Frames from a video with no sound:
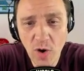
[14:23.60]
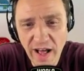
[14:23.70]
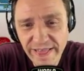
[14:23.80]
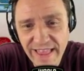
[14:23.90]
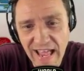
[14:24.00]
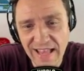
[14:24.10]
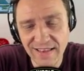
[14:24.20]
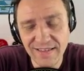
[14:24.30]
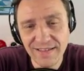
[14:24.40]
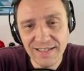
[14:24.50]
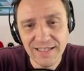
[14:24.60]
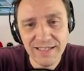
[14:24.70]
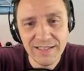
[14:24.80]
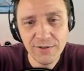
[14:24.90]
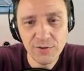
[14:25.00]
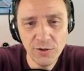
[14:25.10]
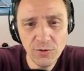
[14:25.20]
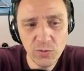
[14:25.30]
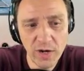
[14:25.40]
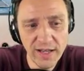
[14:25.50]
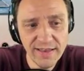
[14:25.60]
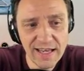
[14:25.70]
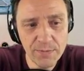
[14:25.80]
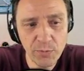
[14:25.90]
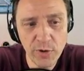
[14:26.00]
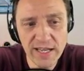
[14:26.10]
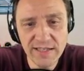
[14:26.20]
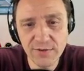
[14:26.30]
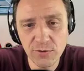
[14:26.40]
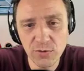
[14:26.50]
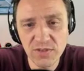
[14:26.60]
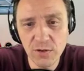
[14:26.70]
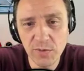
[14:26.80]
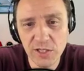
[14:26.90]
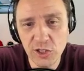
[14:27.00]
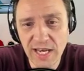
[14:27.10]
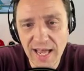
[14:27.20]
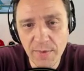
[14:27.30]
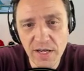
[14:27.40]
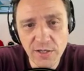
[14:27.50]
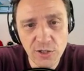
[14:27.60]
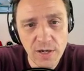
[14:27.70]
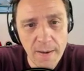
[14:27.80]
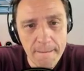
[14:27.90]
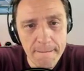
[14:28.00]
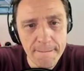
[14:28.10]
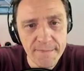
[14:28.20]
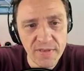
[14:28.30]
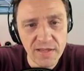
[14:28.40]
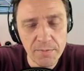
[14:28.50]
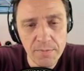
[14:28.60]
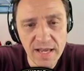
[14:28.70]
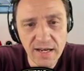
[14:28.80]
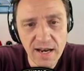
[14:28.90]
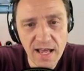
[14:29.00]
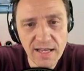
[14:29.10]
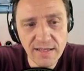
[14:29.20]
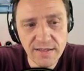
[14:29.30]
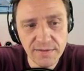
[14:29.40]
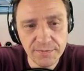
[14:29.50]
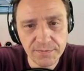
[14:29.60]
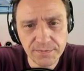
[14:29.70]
want that. You don't want that Prince to do so much damage. The Mega Knight.